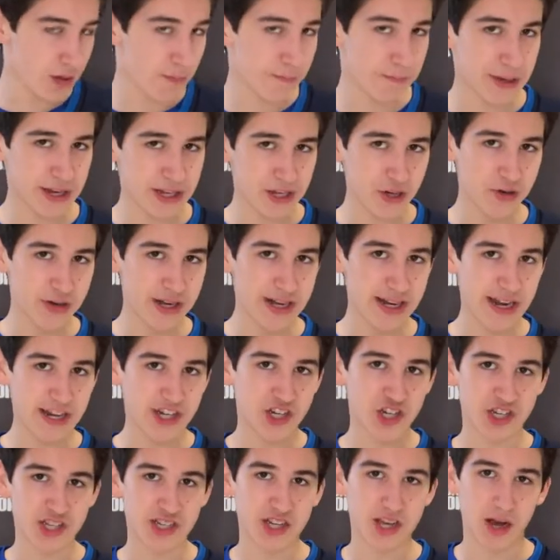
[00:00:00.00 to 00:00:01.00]
Pecorine
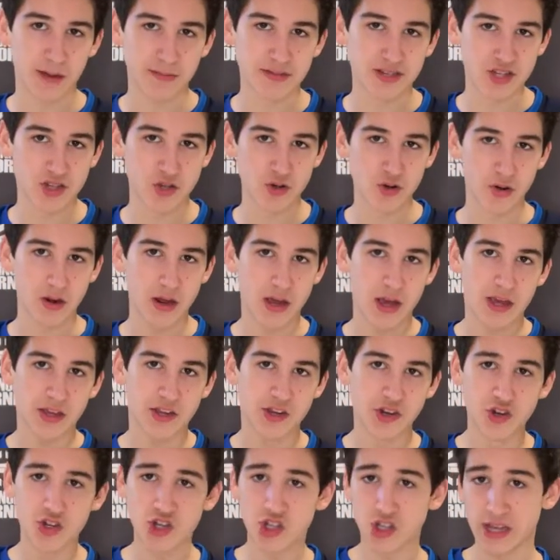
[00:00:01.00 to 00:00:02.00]
just comes through
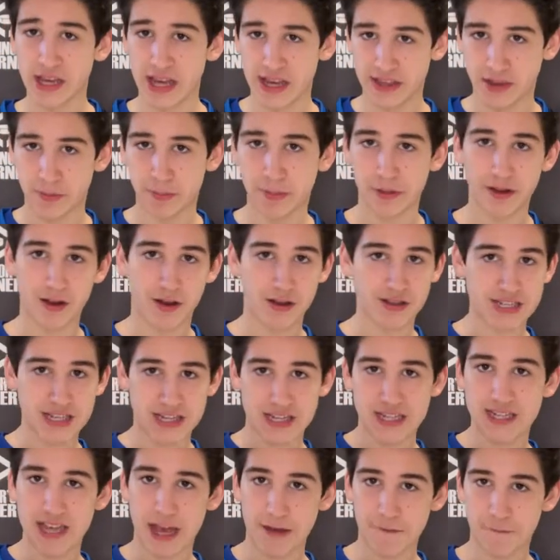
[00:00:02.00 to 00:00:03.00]
usually in the playoffs,
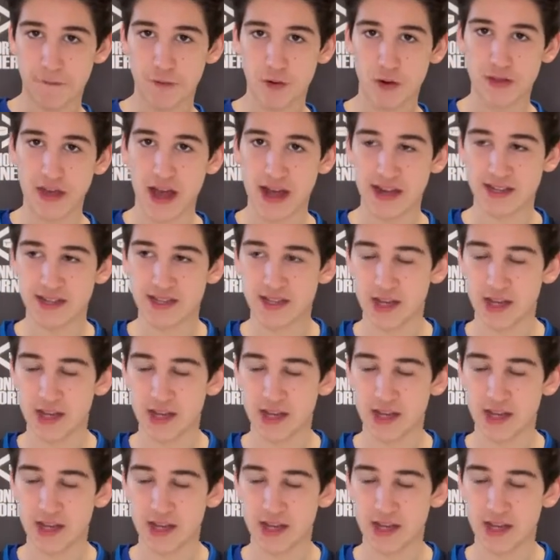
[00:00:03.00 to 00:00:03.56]
except for that